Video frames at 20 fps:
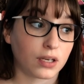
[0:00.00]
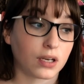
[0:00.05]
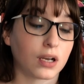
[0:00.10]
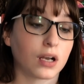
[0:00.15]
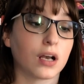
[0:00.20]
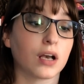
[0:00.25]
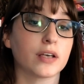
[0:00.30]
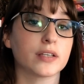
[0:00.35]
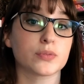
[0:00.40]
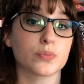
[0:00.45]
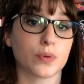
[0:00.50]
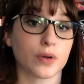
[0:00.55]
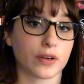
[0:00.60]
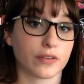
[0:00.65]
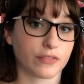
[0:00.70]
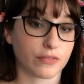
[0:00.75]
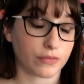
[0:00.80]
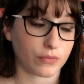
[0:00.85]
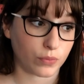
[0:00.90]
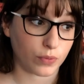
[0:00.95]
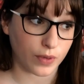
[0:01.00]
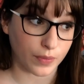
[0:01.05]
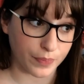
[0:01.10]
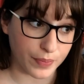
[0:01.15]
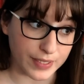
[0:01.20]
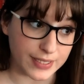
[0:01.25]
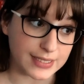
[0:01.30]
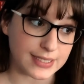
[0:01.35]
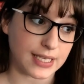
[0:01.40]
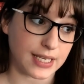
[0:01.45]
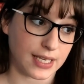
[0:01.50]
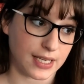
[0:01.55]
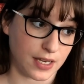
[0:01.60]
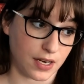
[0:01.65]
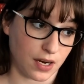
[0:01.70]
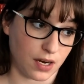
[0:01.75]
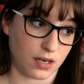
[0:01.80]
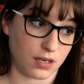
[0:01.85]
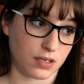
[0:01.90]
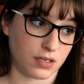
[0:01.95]
Cause we're busy
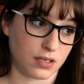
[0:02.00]
here.